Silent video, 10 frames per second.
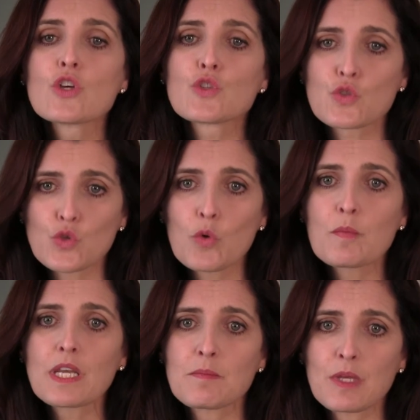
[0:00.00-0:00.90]
So
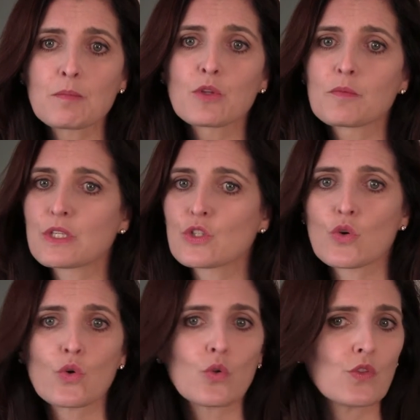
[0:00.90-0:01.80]
many people have been
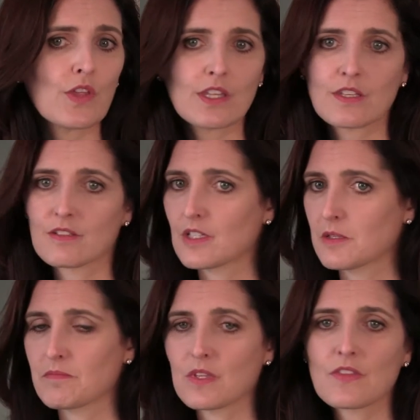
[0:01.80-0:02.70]
told
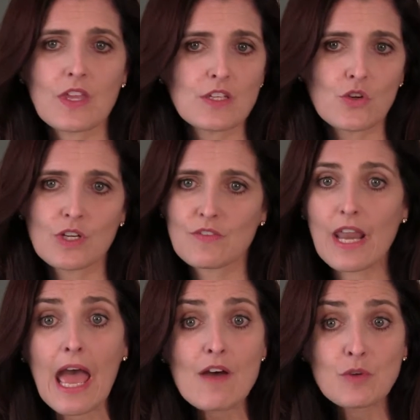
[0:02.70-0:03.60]
that they don't even
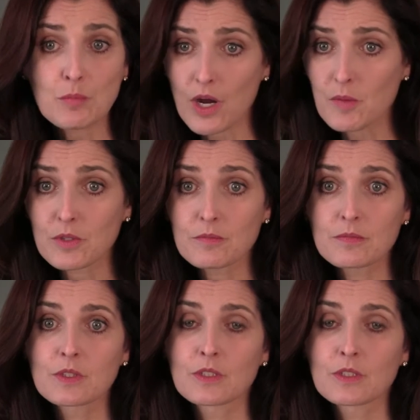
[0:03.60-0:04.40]
have a problem,